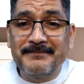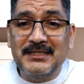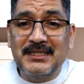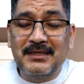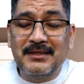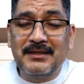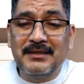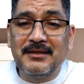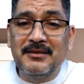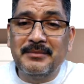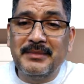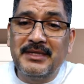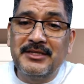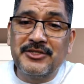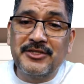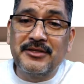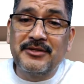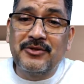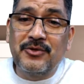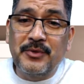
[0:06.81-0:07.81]
I'm going to
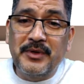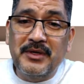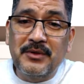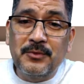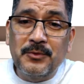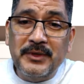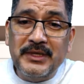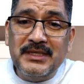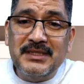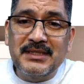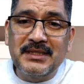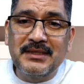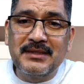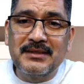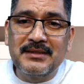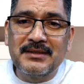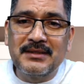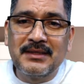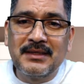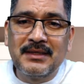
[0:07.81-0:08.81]
mention 3
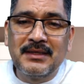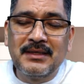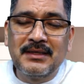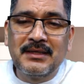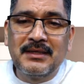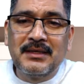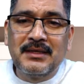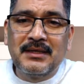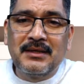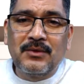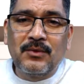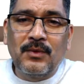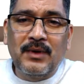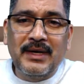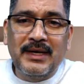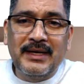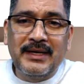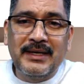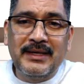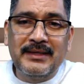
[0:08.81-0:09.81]
reasons
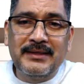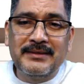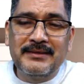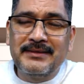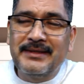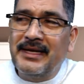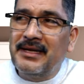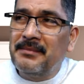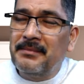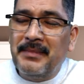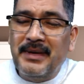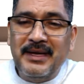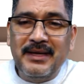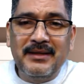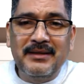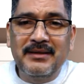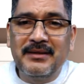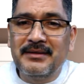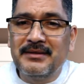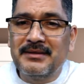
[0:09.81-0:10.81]
why they make
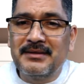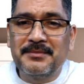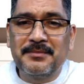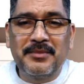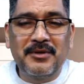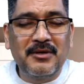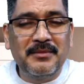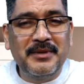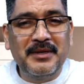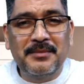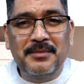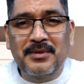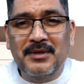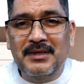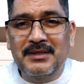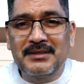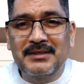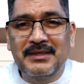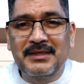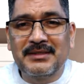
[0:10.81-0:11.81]
this permit
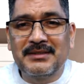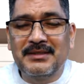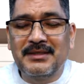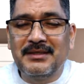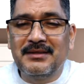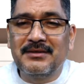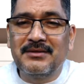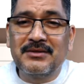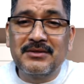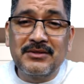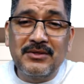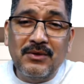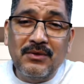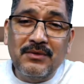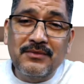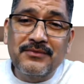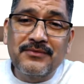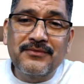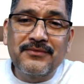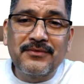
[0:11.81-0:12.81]
processing
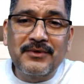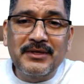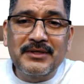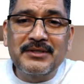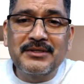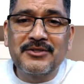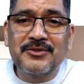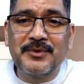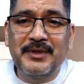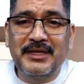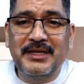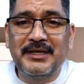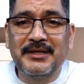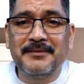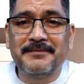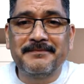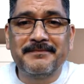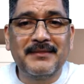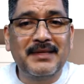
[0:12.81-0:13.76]
so frustrating.